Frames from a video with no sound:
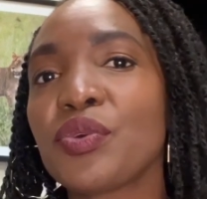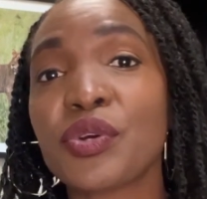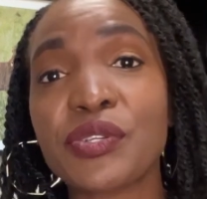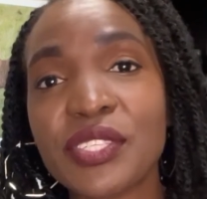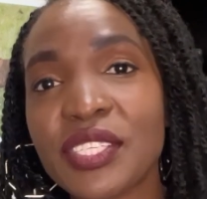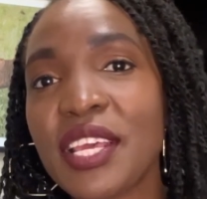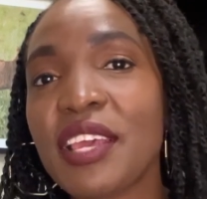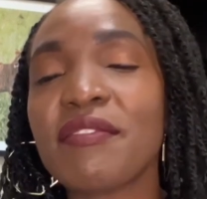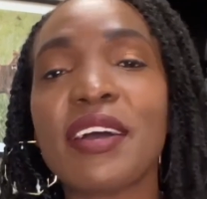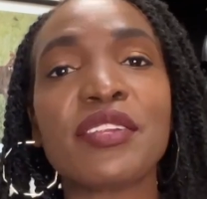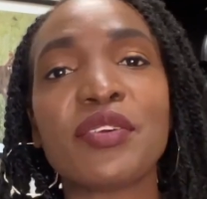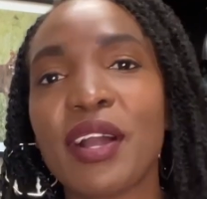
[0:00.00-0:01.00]
conceive
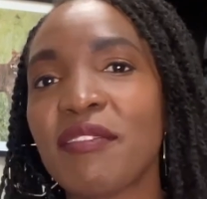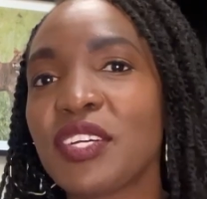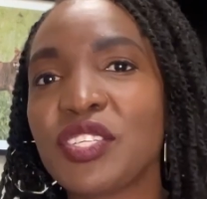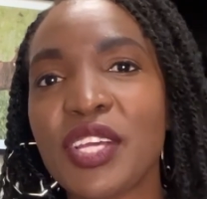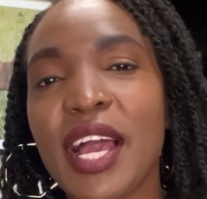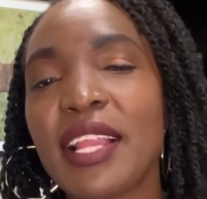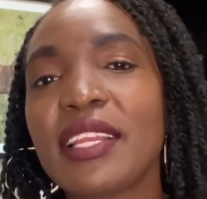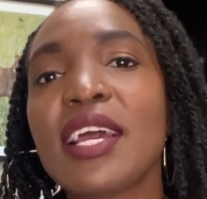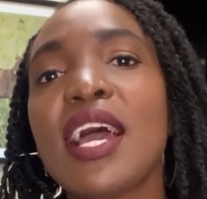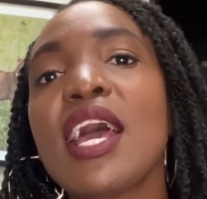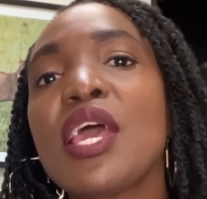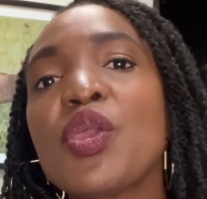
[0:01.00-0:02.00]
and you have a child,
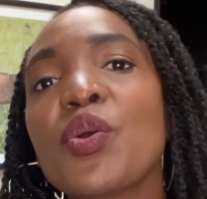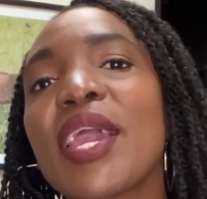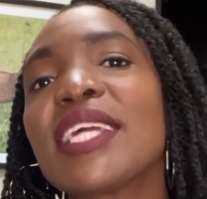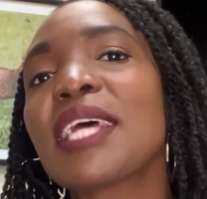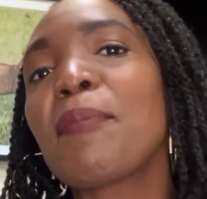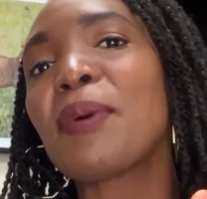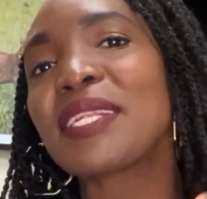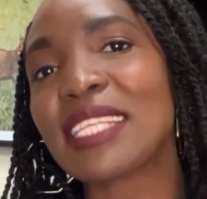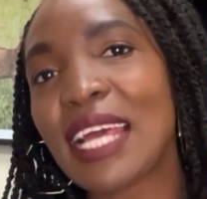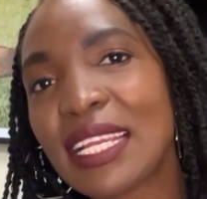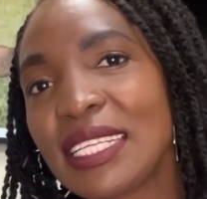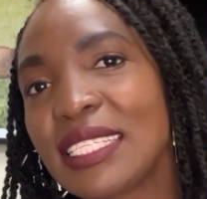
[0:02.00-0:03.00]
you get a
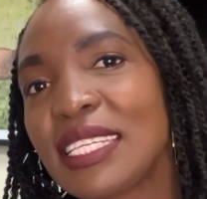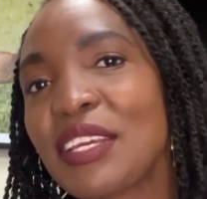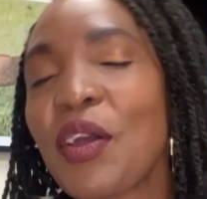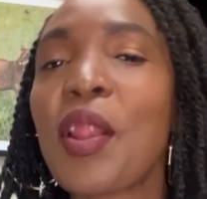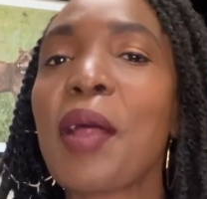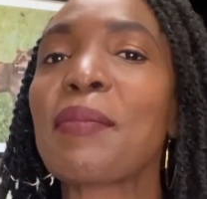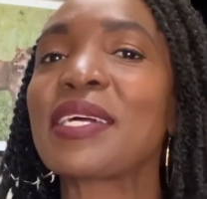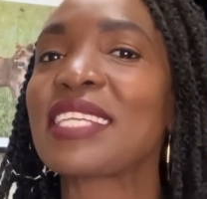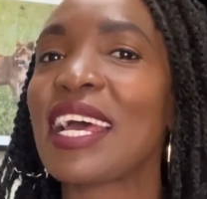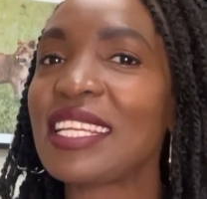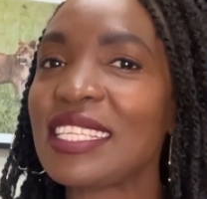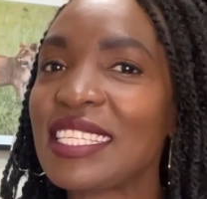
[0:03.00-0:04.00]
paternity or a
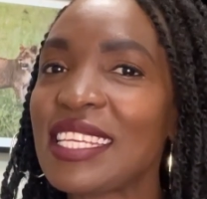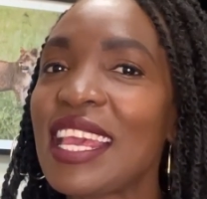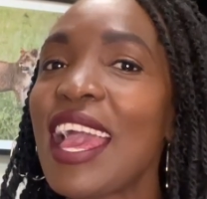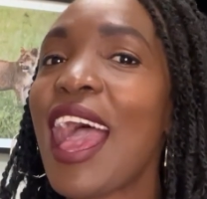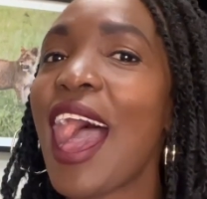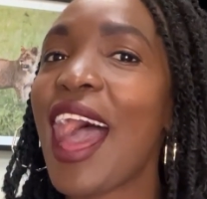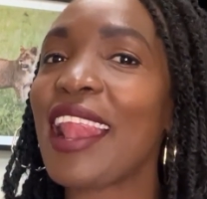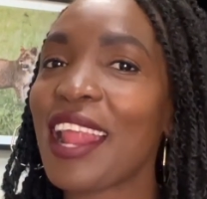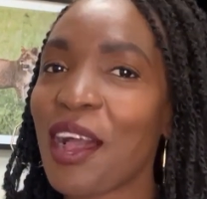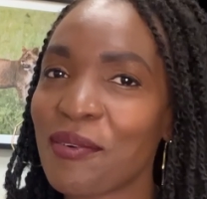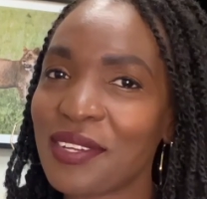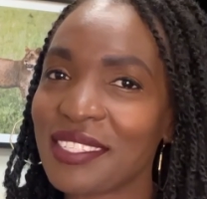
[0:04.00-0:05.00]
maternity
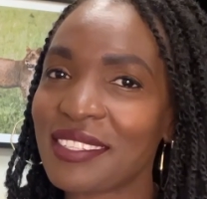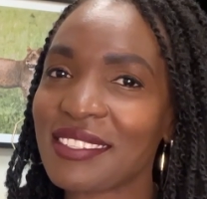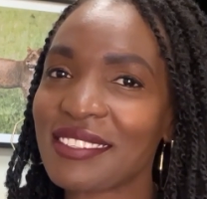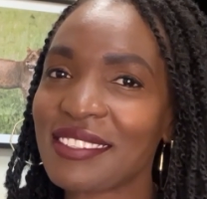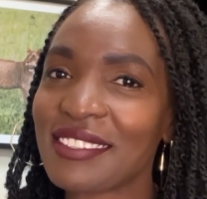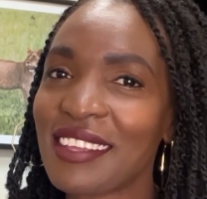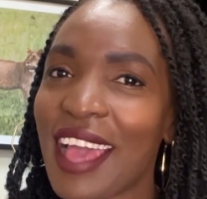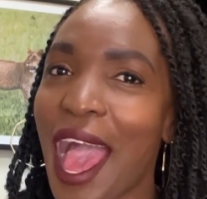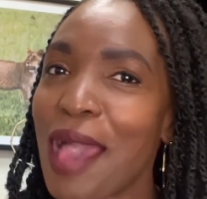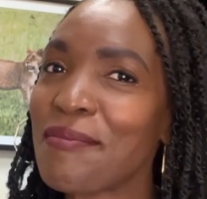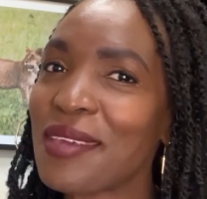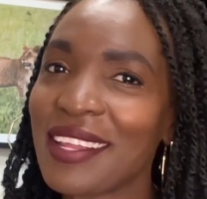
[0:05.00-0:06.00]
allowance. I
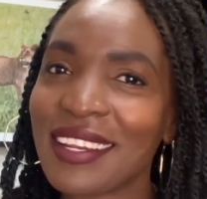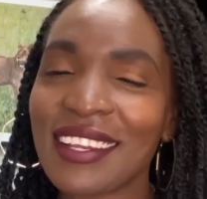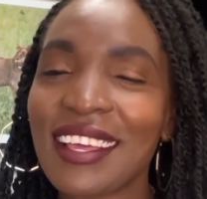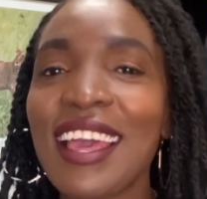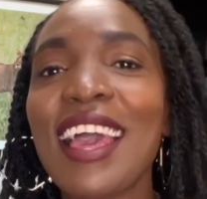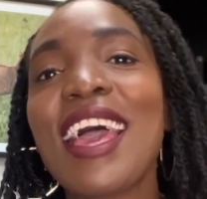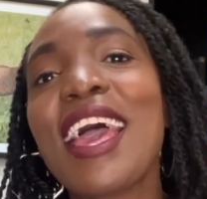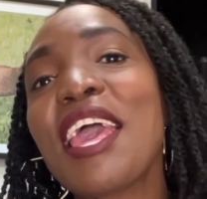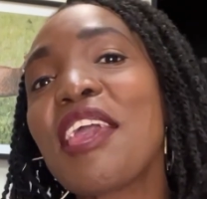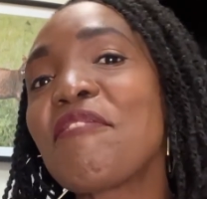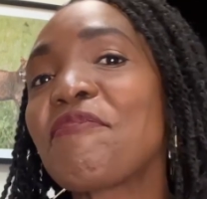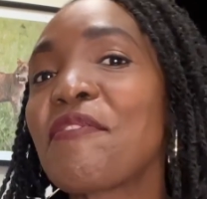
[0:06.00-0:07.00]
mean,
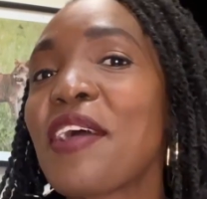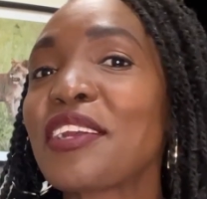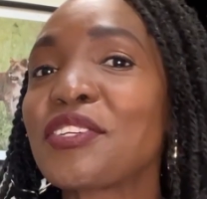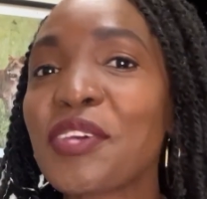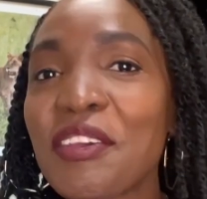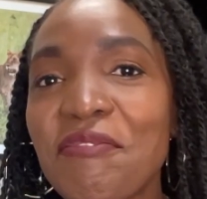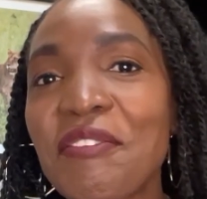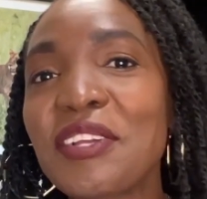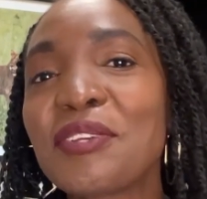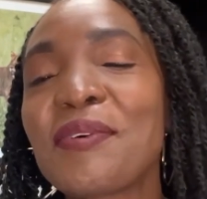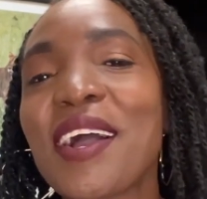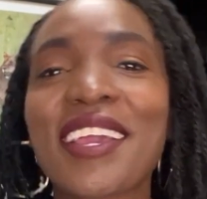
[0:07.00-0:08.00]
if you are doing field
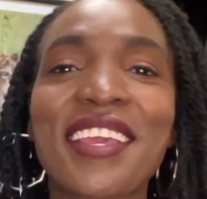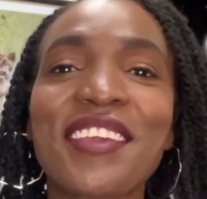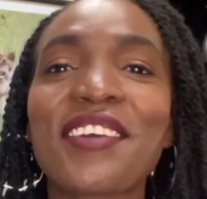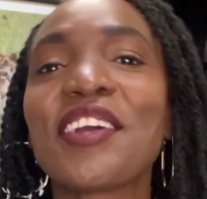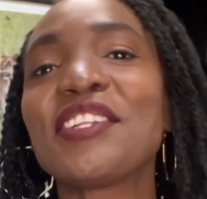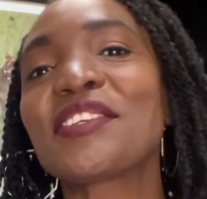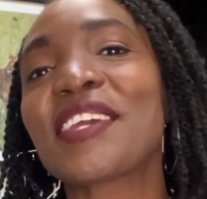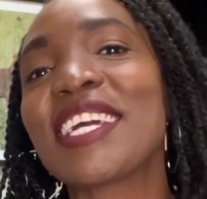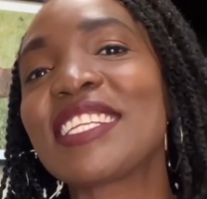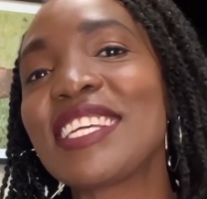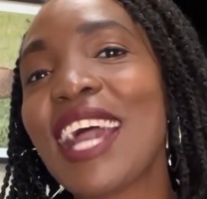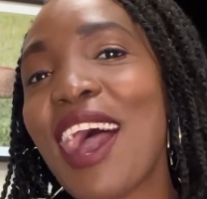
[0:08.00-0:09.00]
work, you're going to get
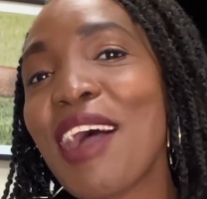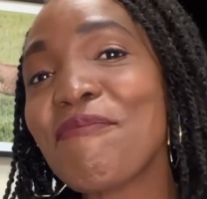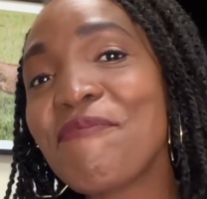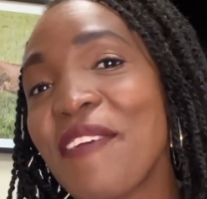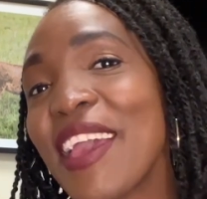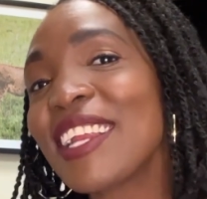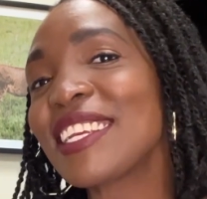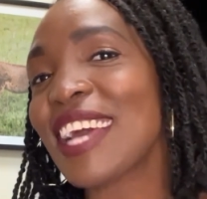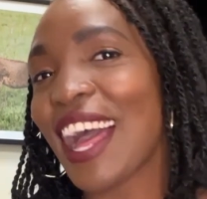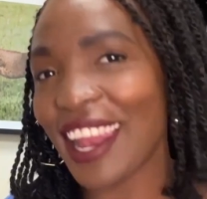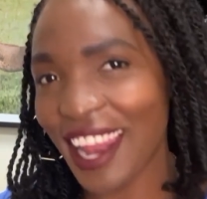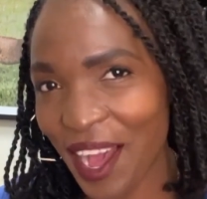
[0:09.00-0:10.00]
field
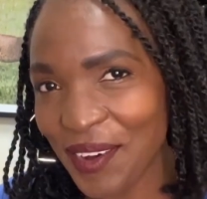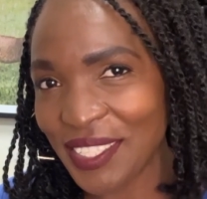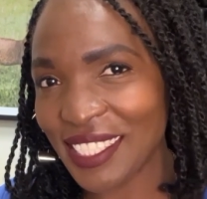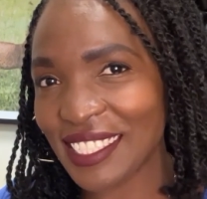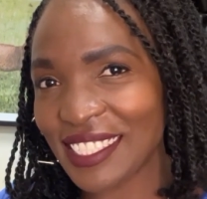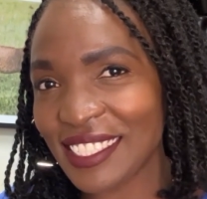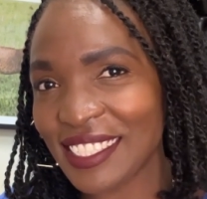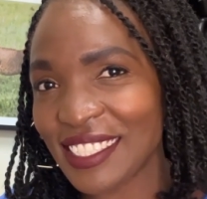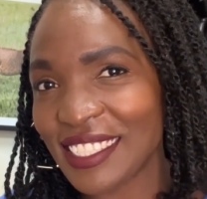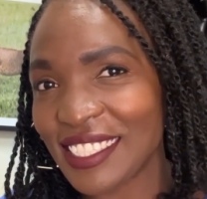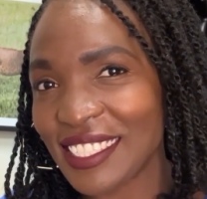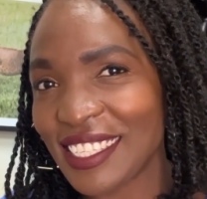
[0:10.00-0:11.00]
allowance.
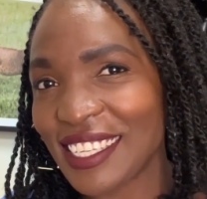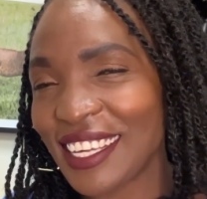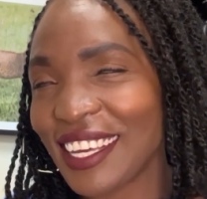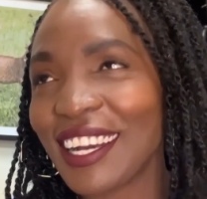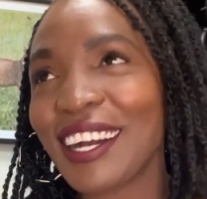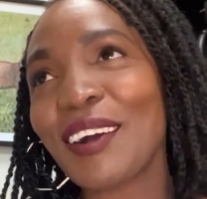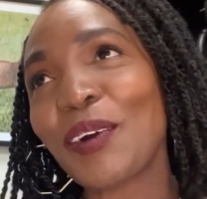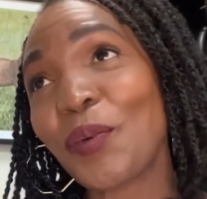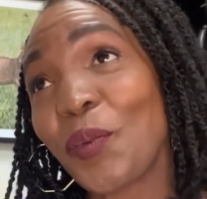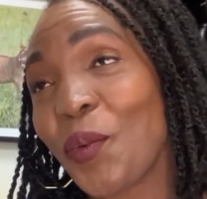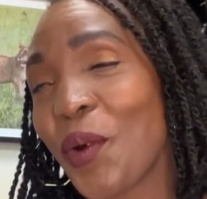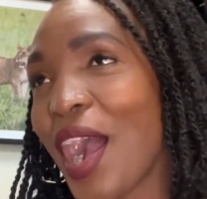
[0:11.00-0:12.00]

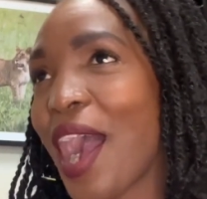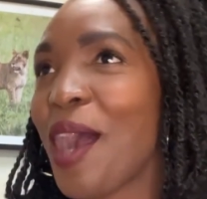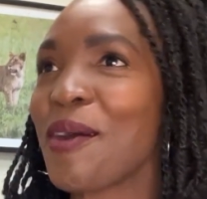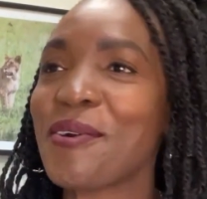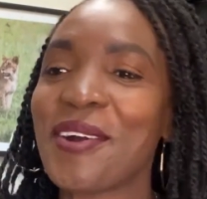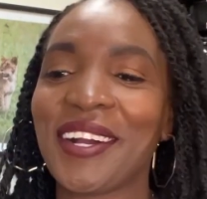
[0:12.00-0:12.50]
Wow.